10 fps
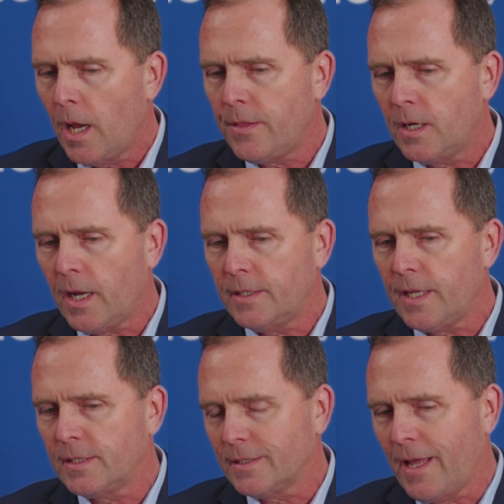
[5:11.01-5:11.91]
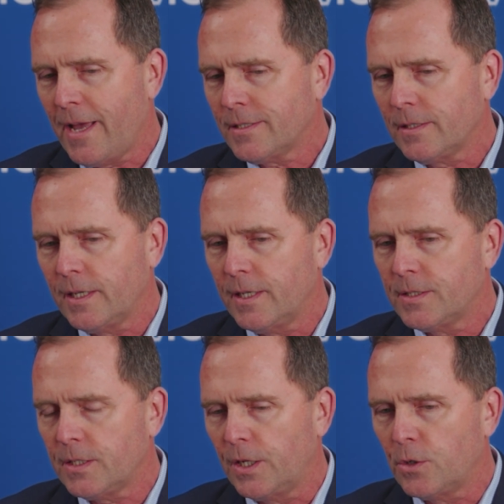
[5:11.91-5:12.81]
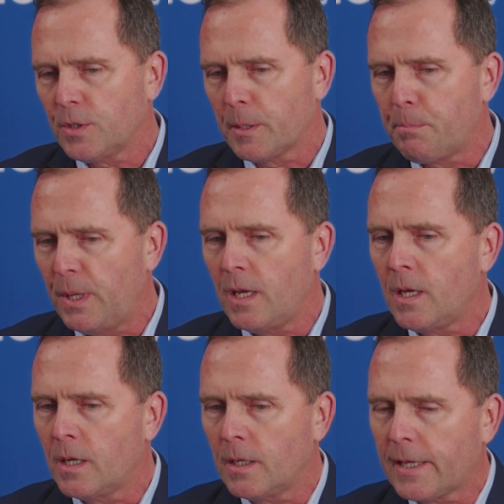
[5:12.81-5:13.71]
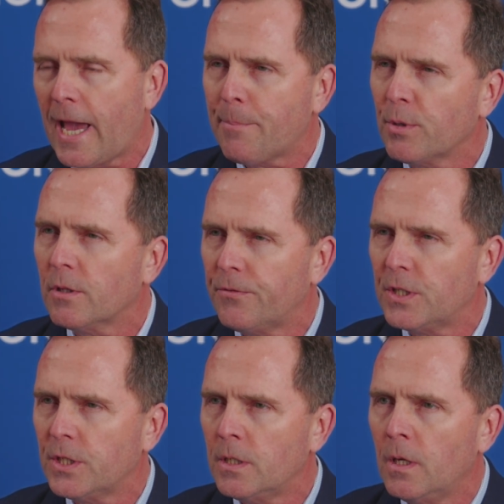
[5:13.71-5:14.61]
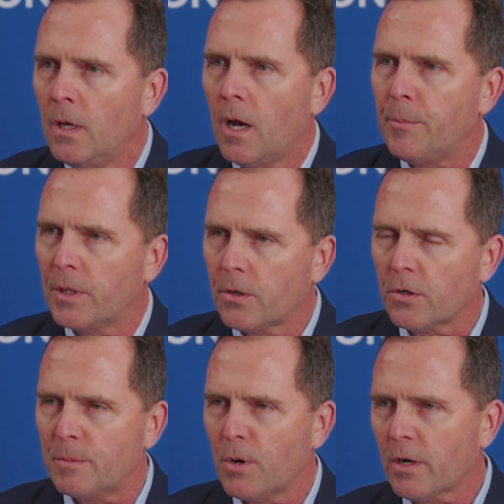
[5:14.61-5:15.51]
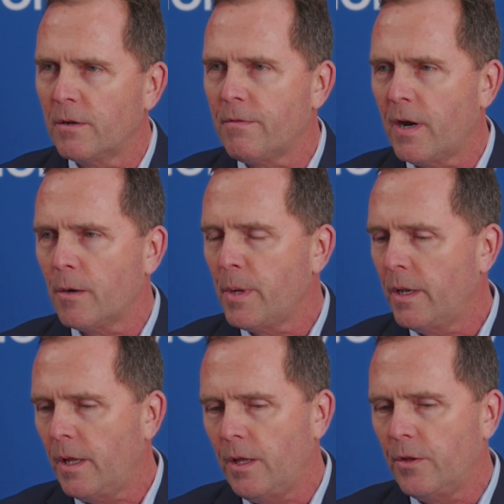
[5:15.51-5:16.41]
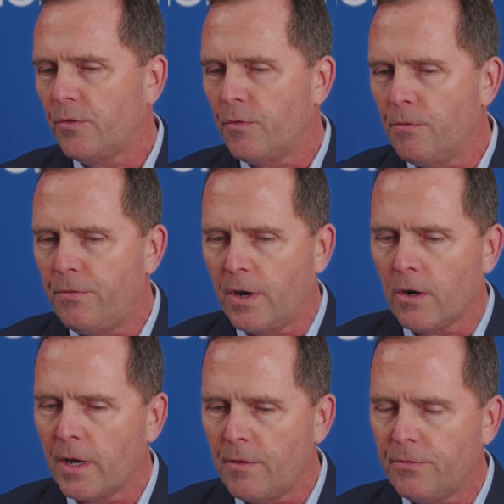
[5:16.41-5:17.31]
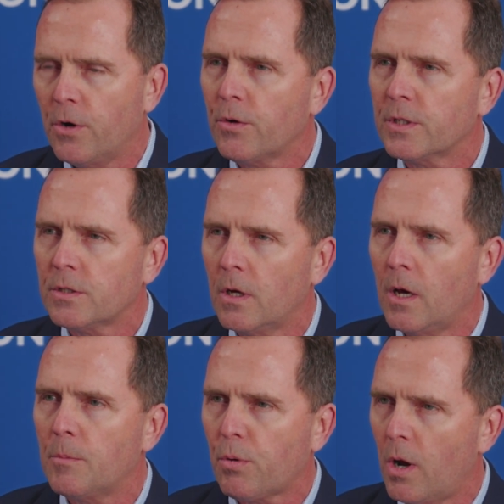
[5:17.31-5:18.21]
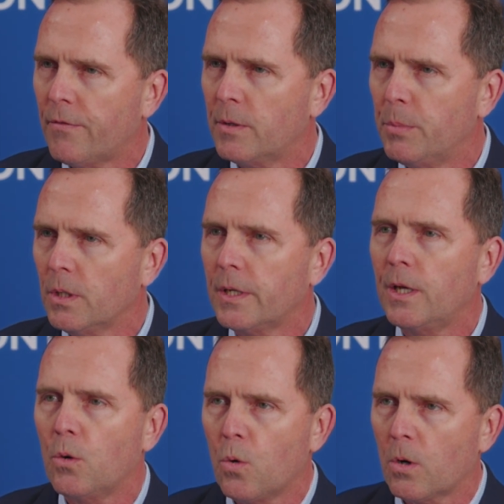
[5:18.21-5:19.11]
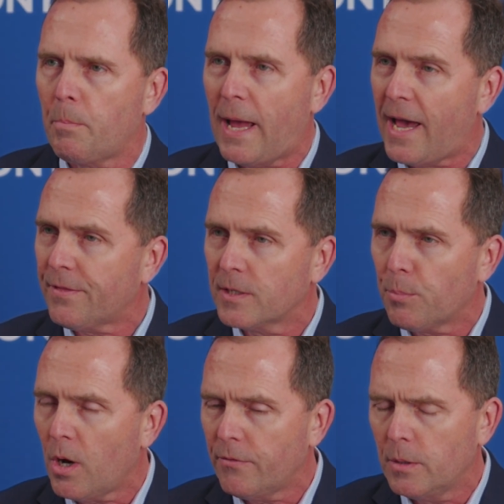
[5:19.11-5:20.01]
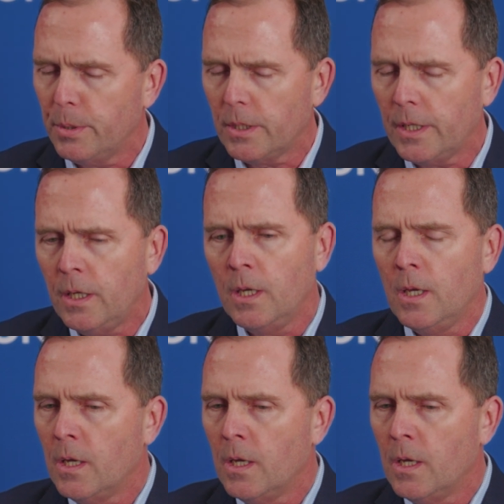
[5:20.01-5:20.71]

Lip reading: And then I think lastly is, saying being capital efficient. I mean, the current market environment is very focused on profitability or path to profitability.